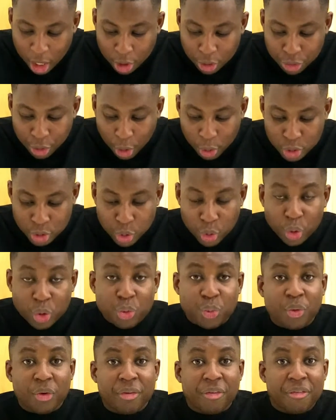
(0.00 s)
those who
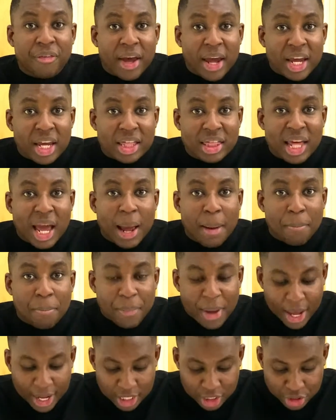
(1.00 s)
through faith and
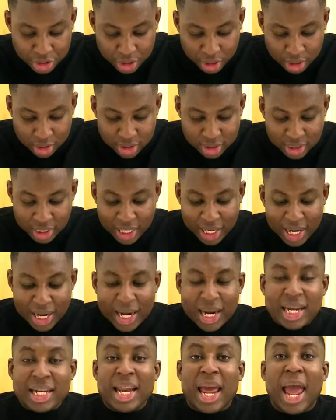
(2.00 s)
patience
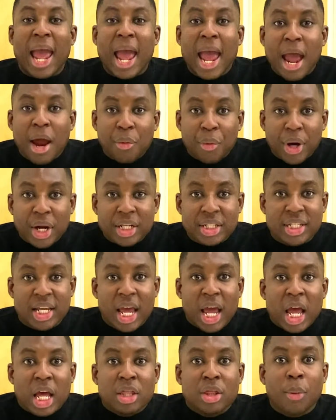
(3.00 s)
inherit
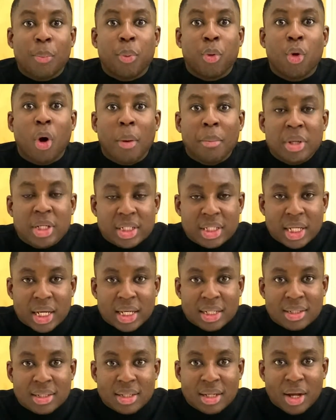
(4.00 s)
the
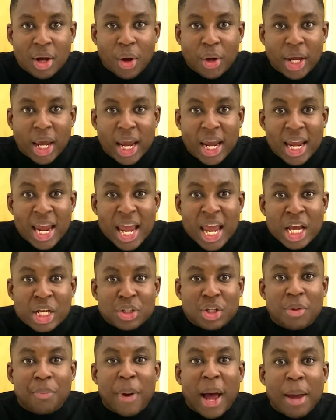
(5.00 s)
promises, okay?
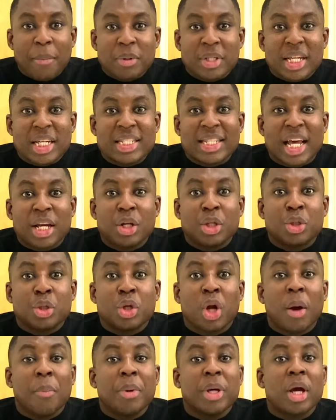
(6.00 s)
So the Bible says that you do
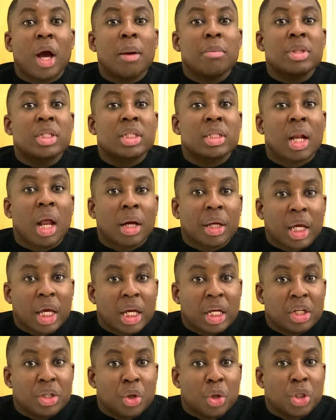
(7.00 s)
not become
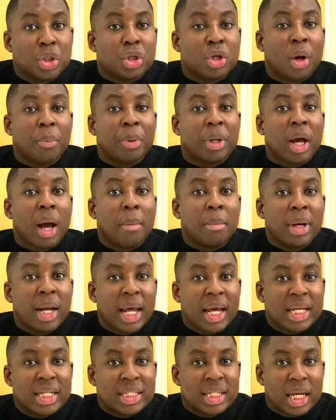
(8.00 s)
sluggish or you do not become
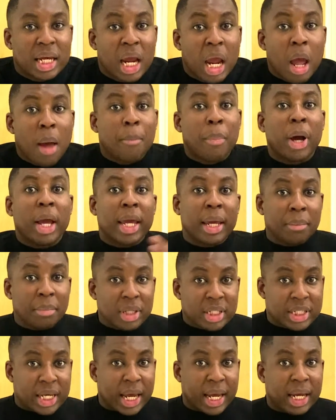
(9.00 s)
lazy, but
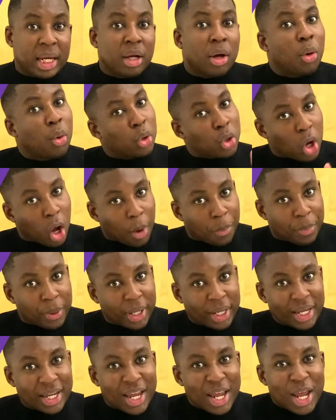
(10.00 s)
imitate or
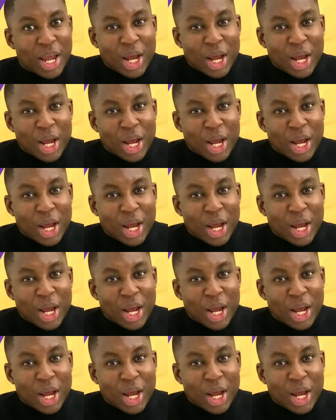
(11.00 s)
copy